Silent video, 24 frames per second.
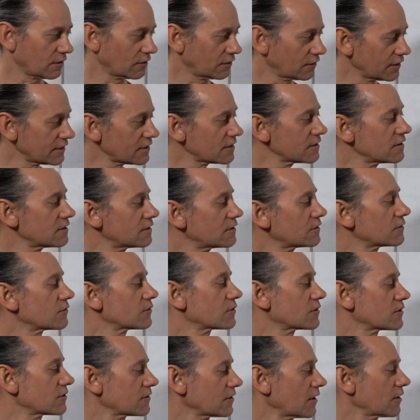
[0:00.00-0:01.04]
Listen to the
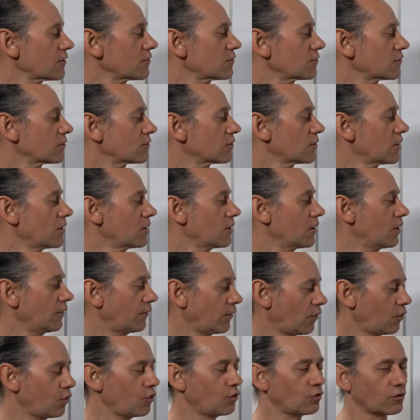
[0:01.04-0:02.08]
sound of
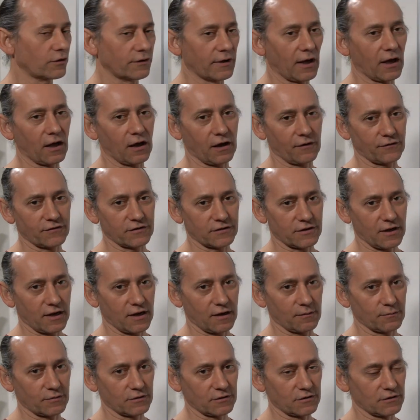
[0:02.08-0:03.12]
whole and half
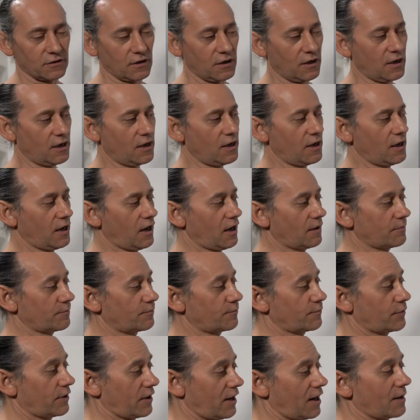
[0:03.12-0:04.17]
steps,
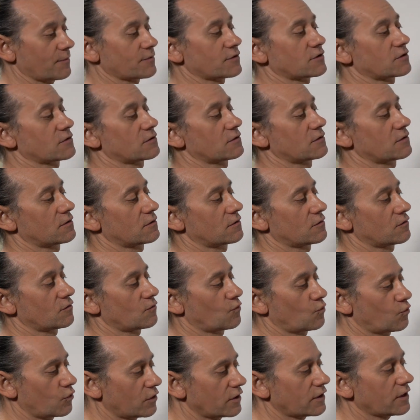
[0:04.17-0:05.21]
and perhaps
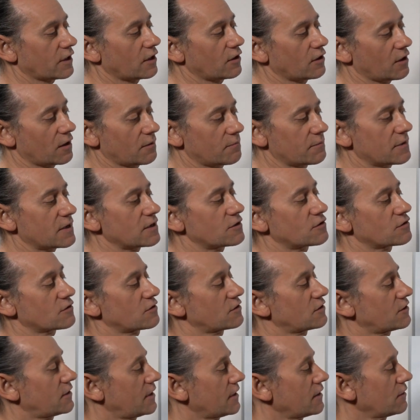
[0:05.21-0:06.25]
work out a major
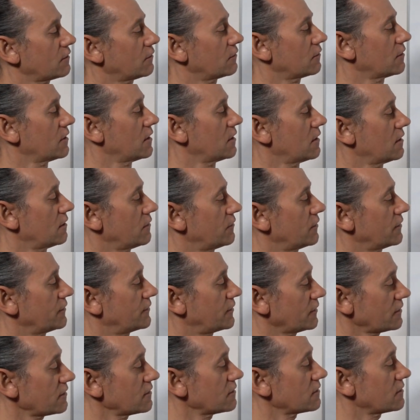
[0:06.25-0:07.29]
scale that
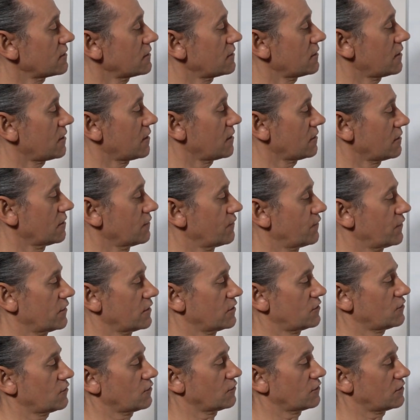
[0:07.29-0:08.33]
doesn't start and
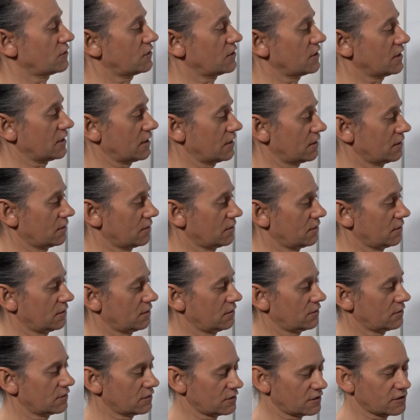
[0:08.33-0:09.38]
finish on C,
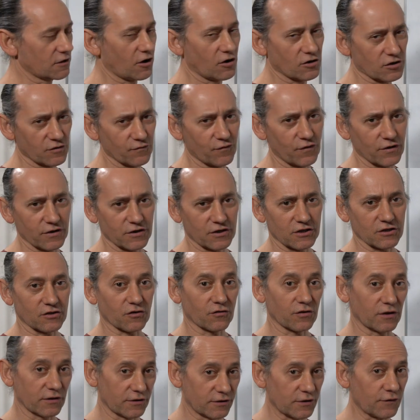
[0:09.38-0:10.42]
that starts and finishes
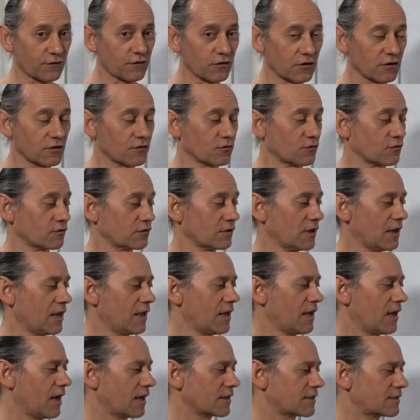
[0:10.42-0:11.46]
on a different note,
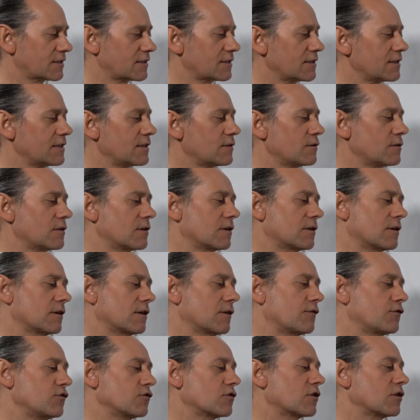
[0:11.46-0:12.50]
and see
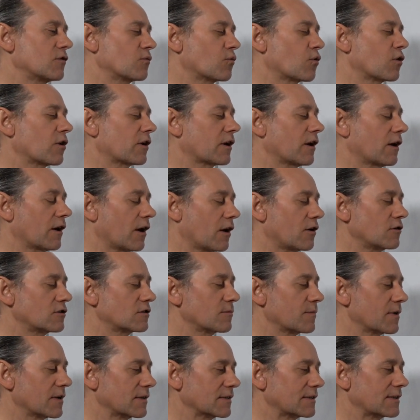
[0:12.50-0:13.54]
if you can work out how to
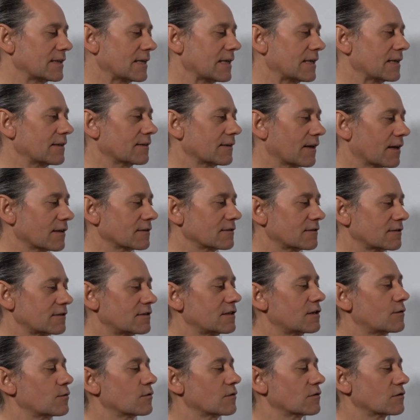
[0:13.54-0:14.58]
maintain that
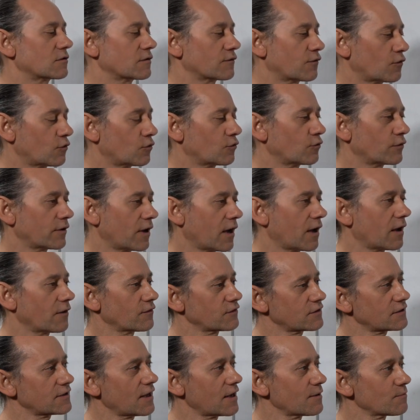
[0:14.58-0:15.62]
sequence of whole and half
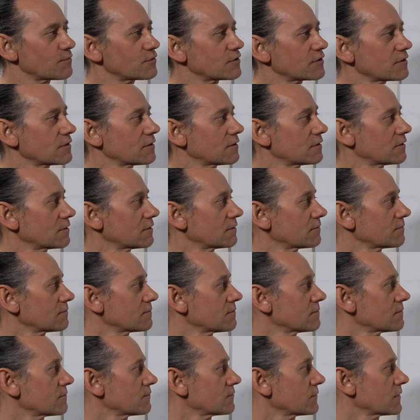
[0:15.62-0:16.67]
steps.
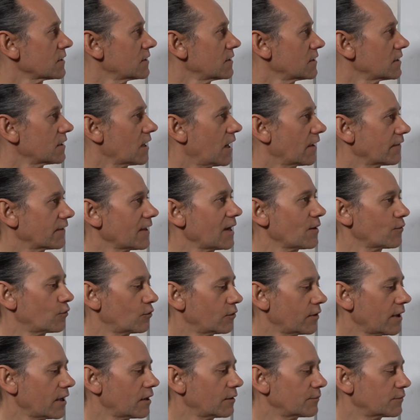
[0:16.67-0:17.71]
And that
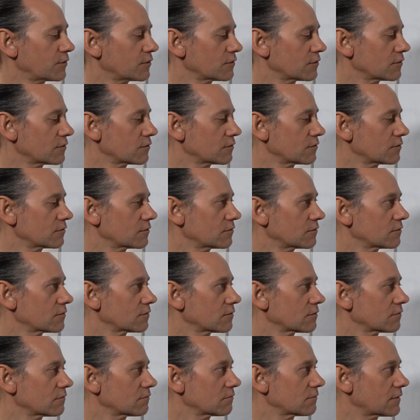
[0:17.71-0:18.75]
will help you
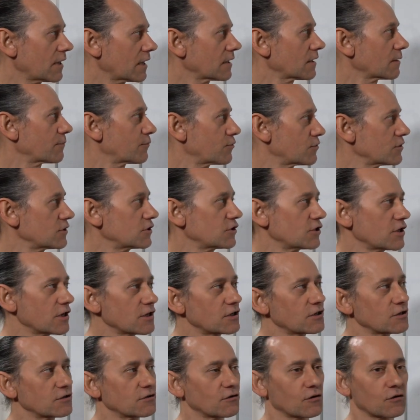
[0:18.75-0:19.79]
get an
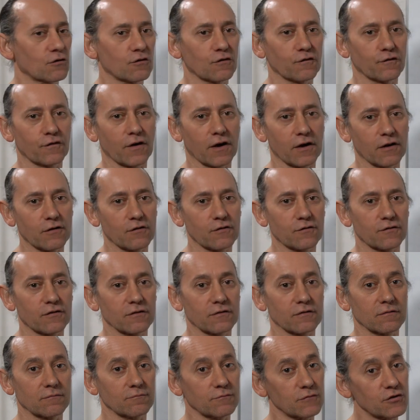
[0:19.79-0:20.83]
appreciation of how
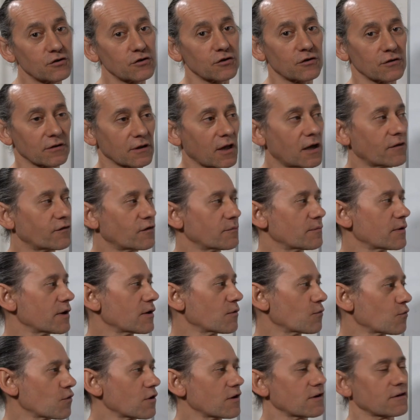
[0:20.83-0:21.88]
the musical
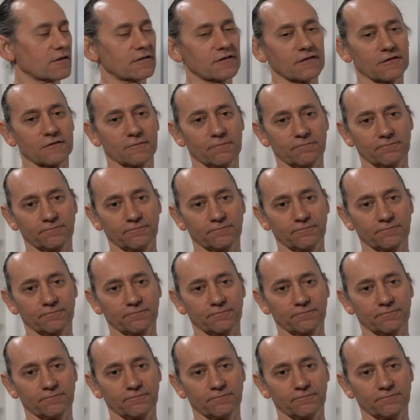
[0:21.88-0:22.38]
alphabet works.